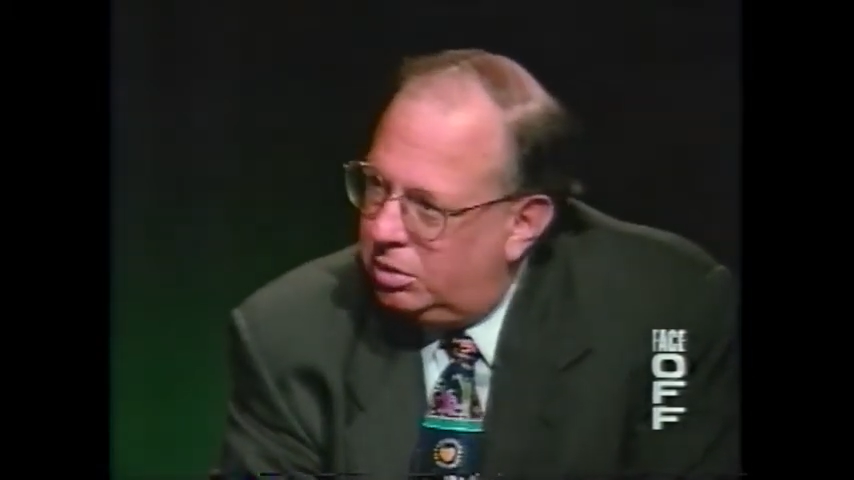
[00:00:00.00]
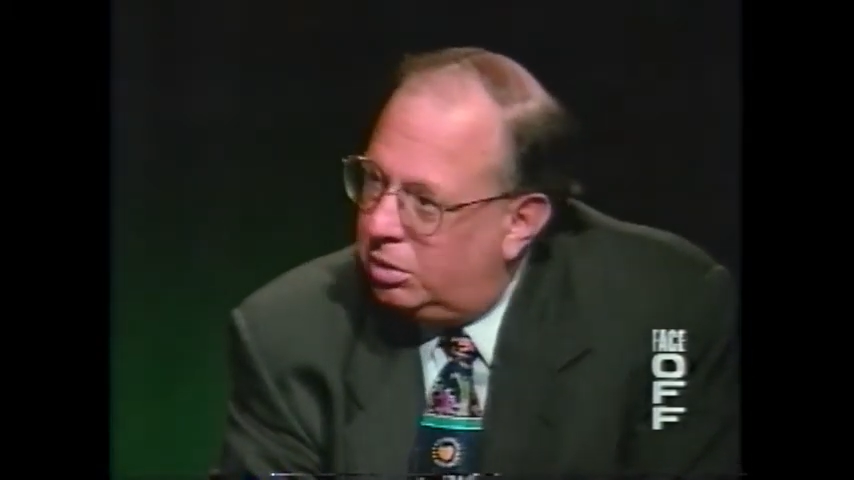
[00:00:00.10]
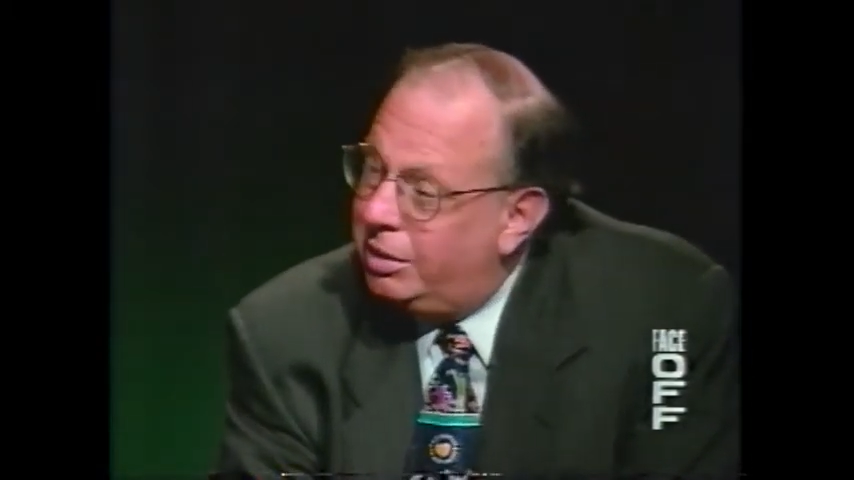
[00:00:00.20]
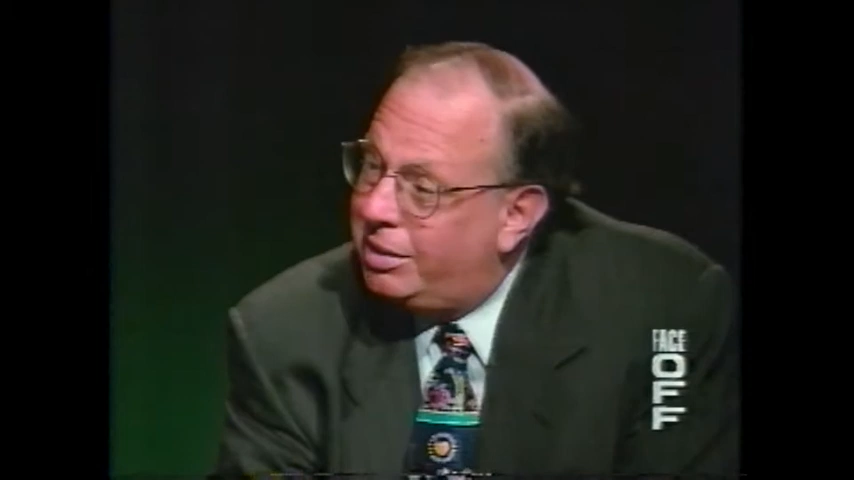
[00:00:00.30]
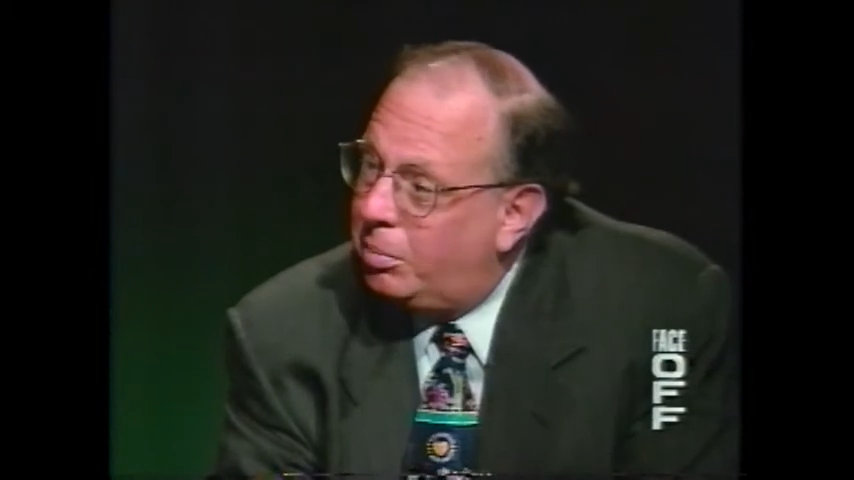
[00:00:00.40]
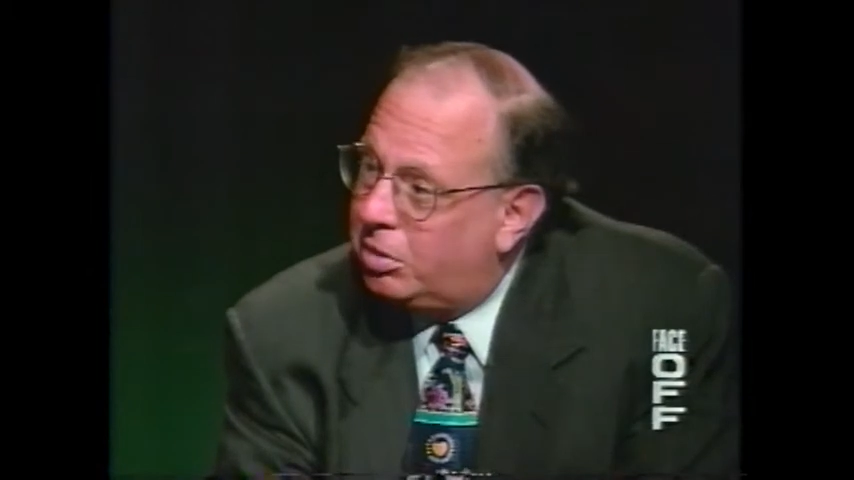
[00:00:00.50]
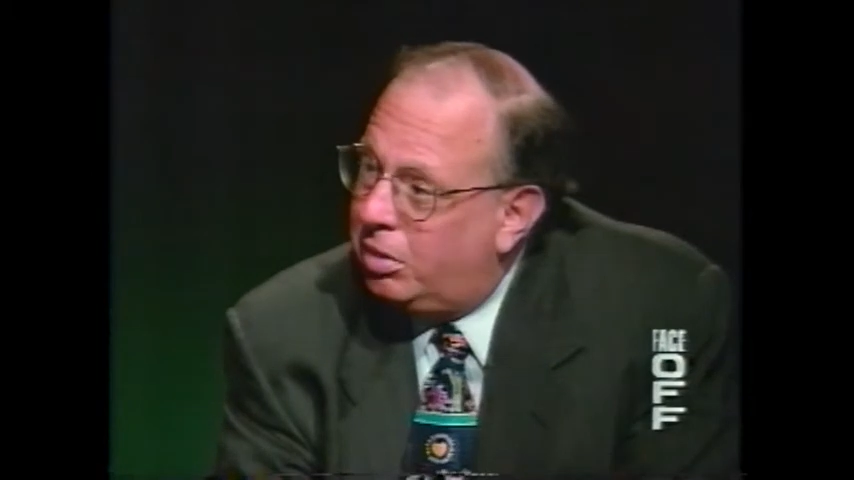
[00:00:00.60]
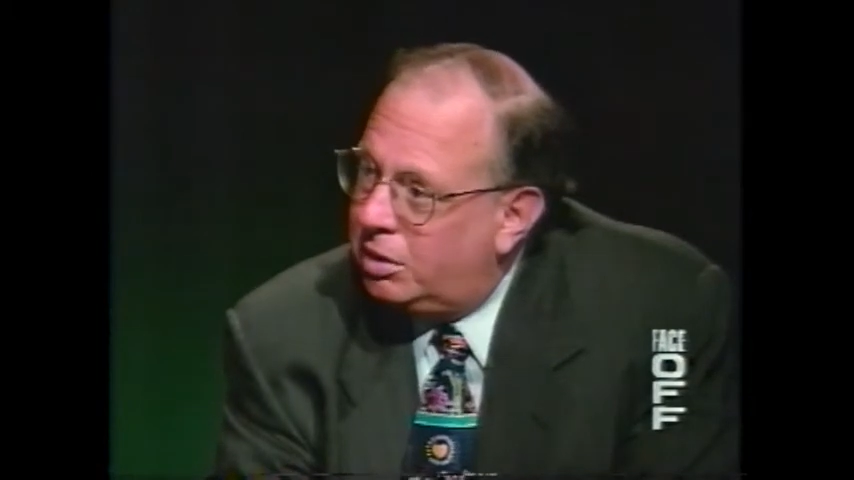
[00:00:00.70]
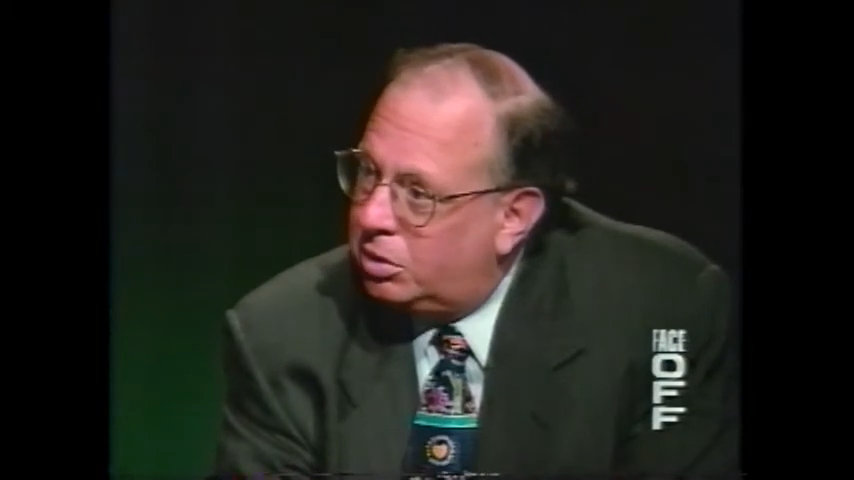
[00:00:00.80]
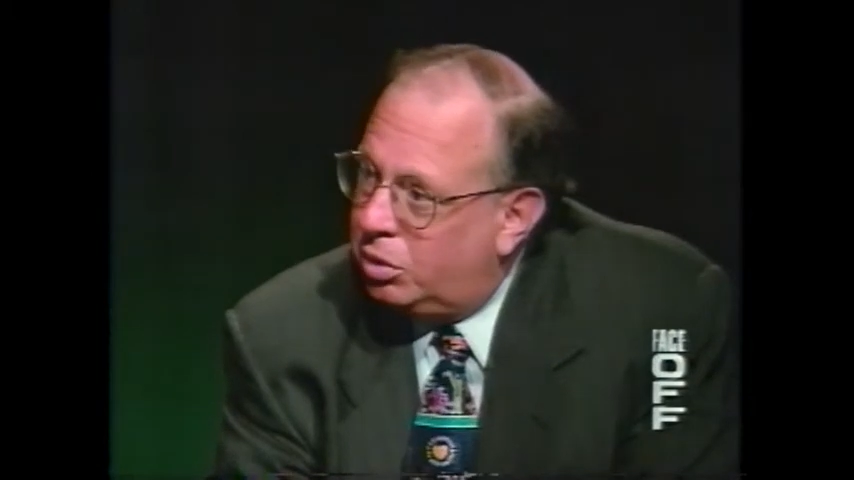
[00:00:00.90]
Iran,
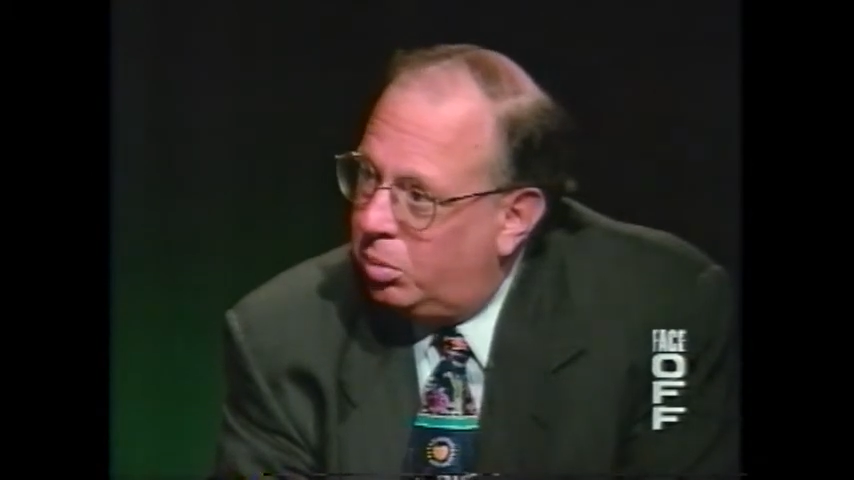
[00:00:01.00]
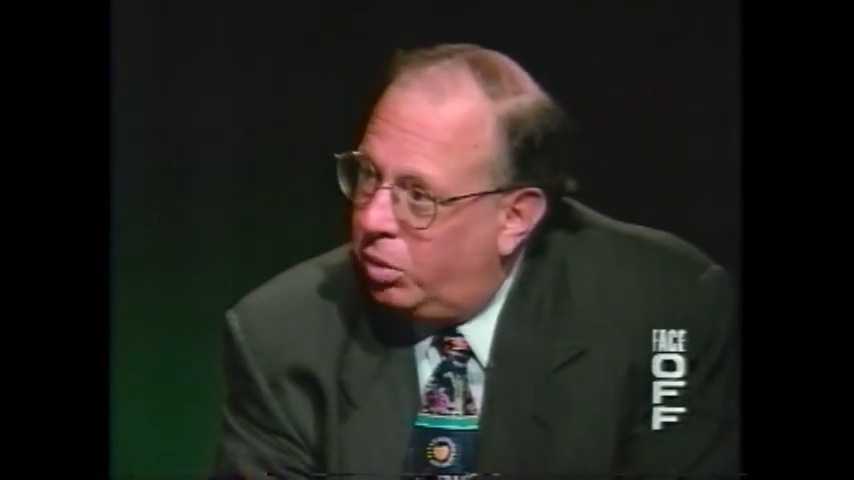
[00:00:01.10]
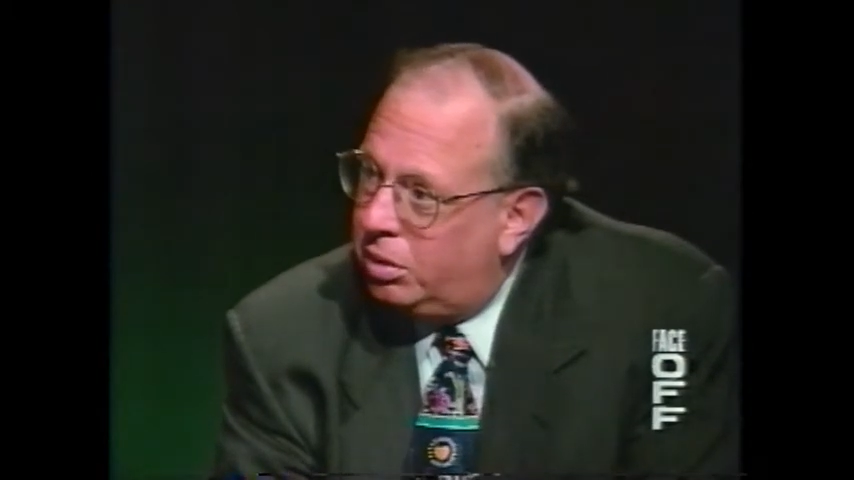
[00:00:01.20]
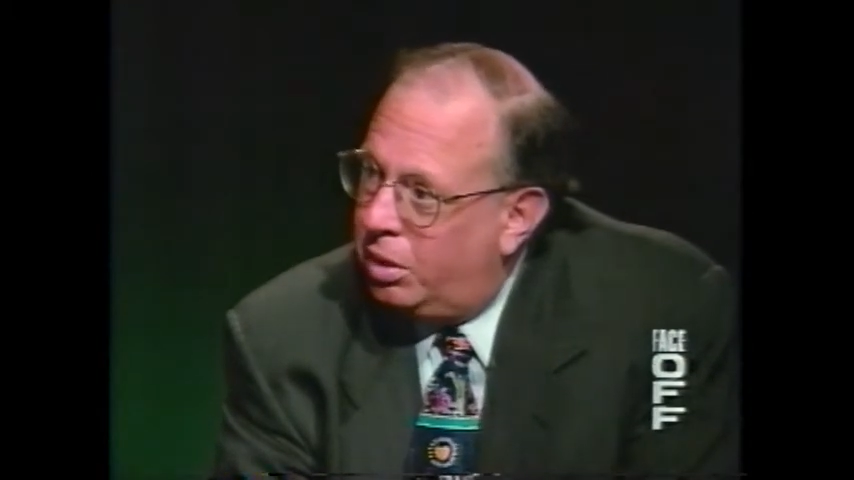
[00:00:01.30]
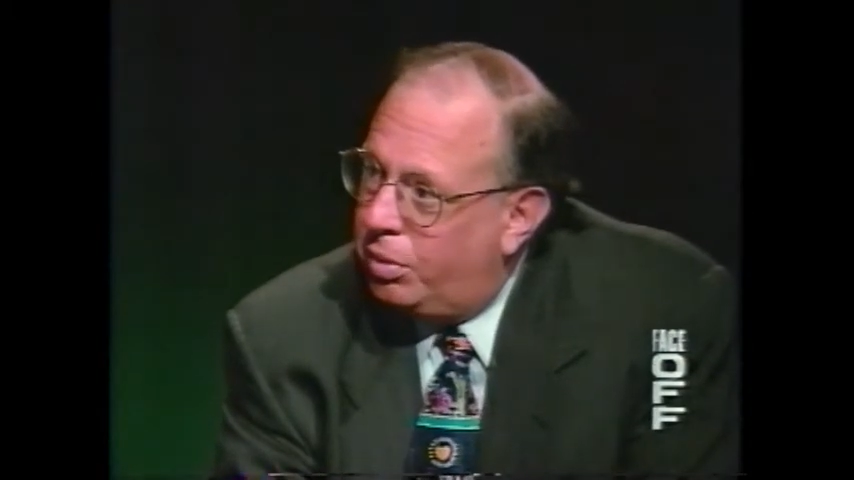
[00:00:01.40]
democratic turmoil.